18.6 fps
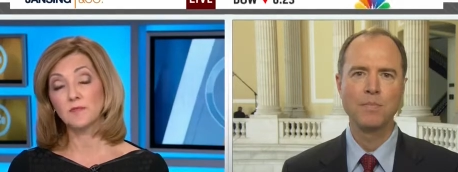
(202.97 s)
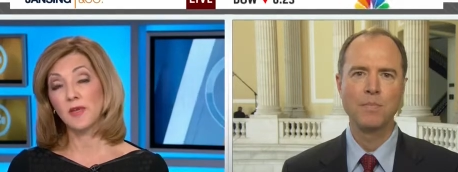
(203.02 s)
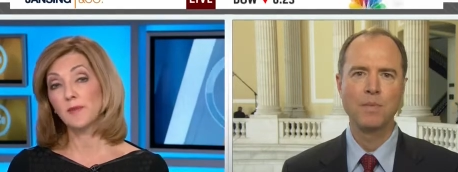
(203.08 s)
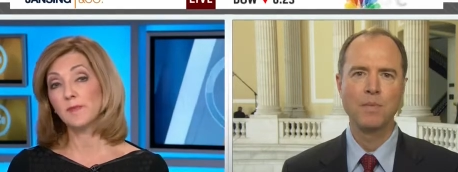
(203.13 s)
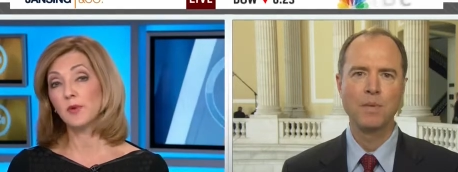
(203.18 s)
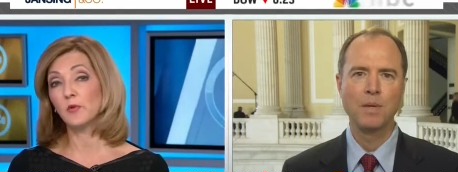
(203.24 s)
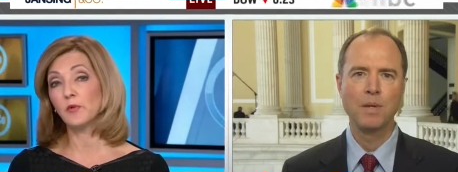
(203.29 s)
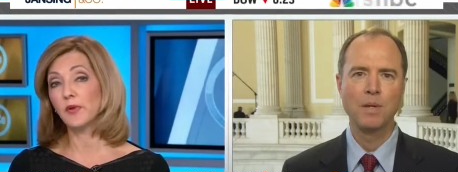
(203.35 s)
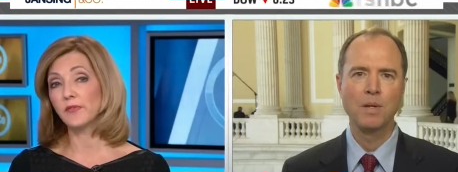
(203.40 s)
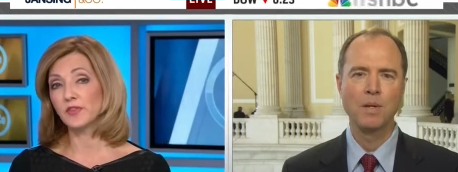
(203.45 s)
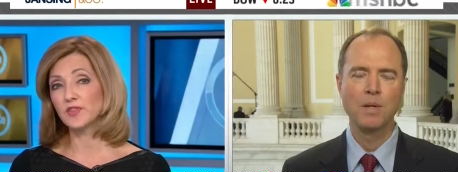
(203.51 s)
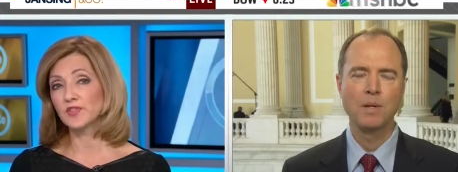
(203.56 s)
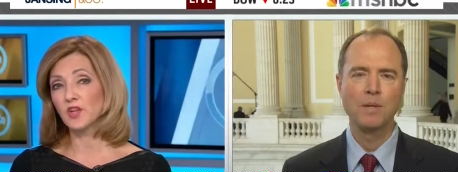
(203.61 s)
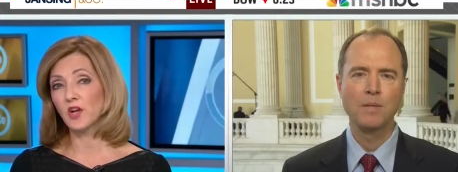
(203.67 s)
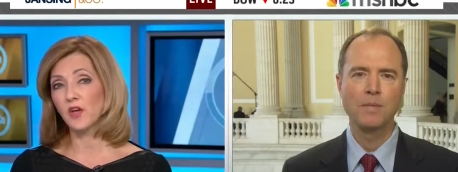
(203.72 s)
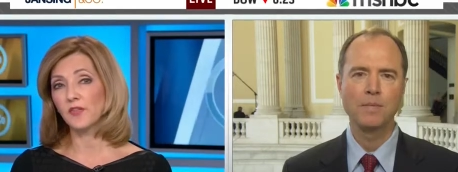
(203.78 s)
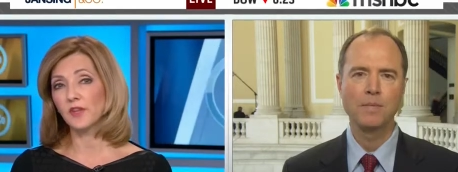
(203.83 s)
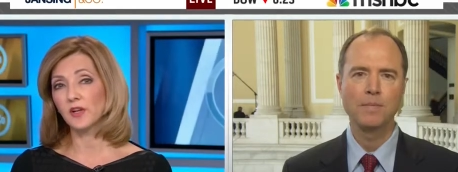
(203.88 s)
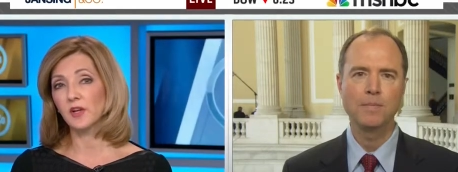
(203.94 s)
Speaker 1: maybe we even
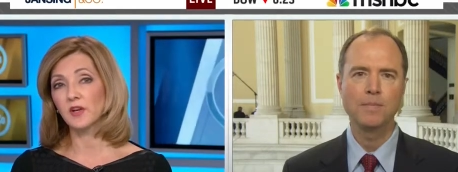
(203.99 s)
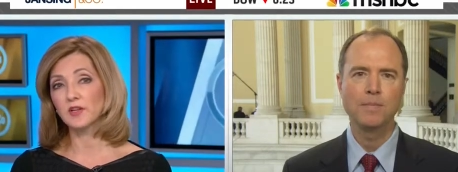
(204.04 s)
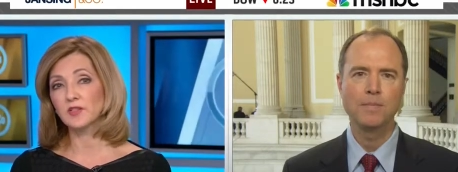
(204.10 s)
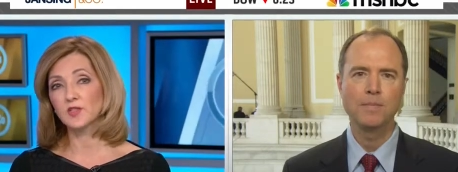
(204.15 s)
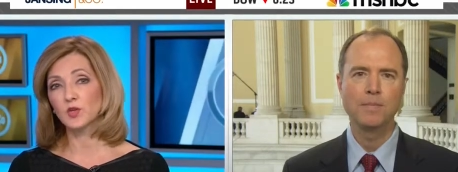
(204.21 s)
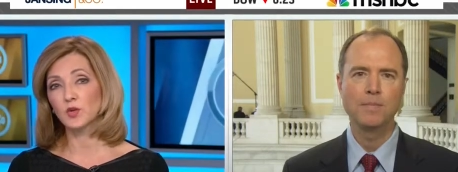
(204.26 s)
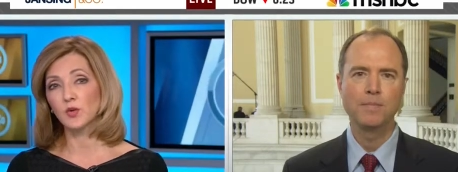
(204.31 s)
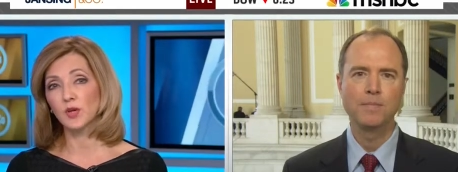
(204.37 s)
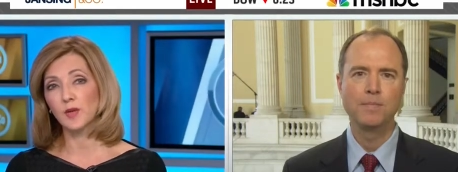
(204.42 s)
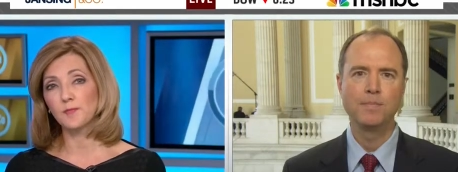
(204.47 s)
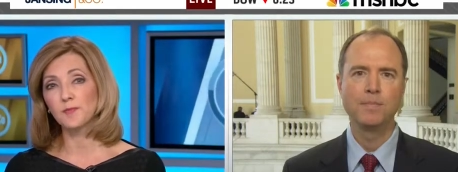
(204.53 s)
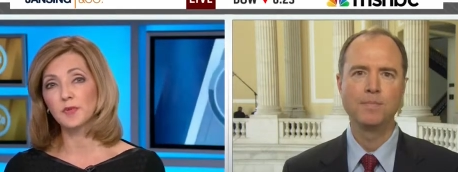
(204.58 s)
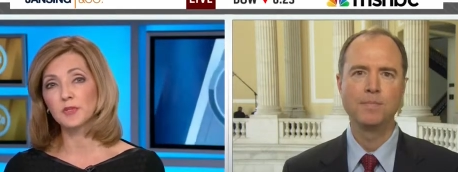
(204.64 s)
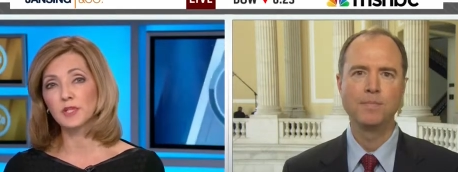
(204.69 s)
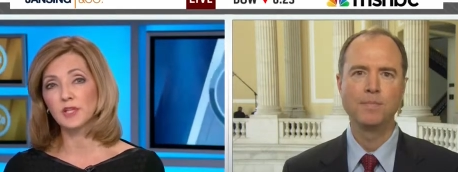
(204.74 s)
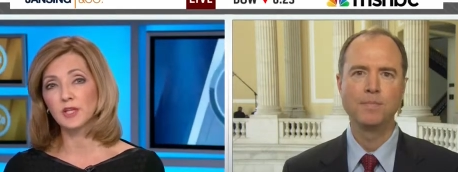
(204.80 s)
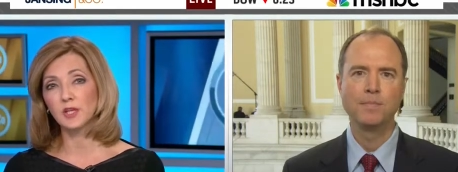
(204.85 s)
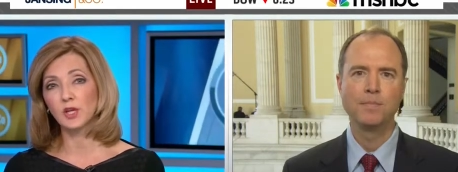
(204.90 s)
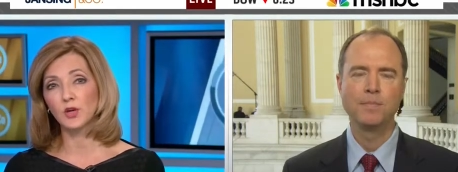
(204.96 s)
saw the uh, story in
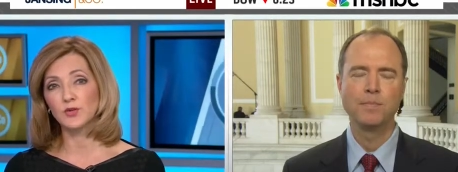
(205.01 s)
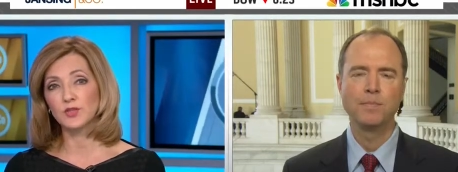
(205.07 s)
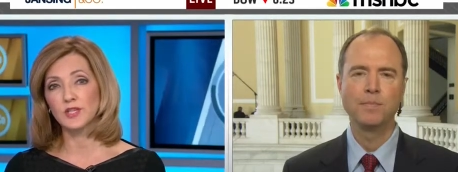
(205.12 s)
Politico